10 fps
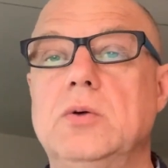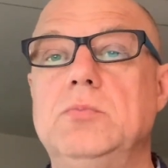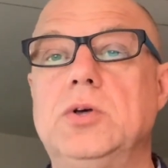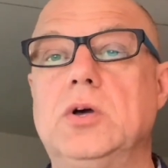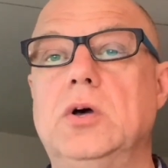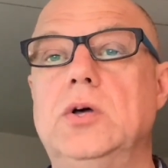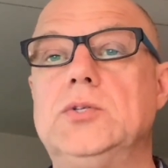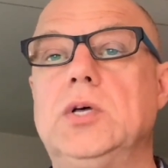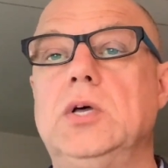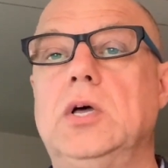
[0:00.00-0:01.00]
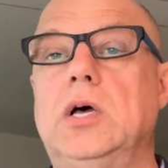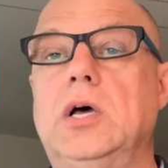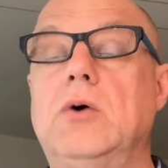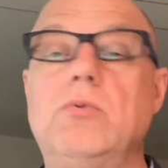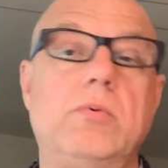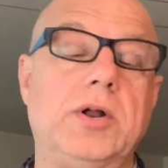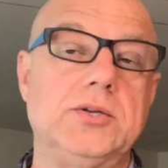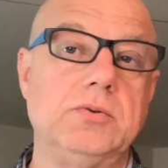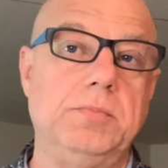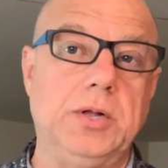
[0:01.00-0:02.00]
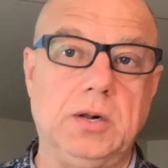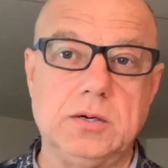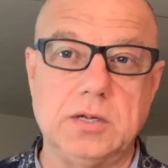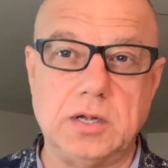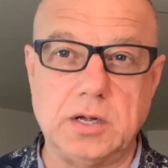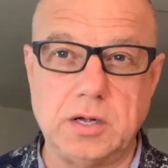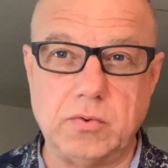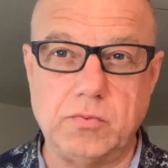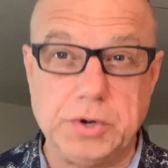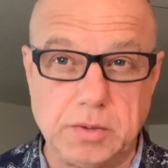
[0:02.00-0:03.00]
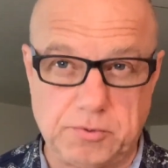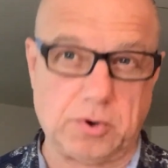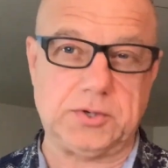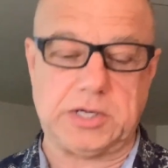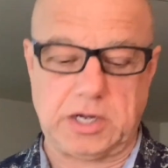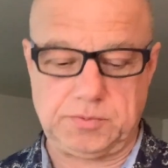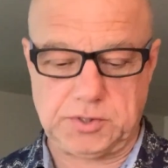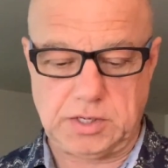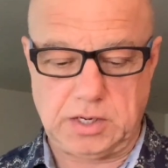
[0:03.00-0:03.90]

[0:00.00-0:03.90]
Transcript: because we wanted to build real prototypes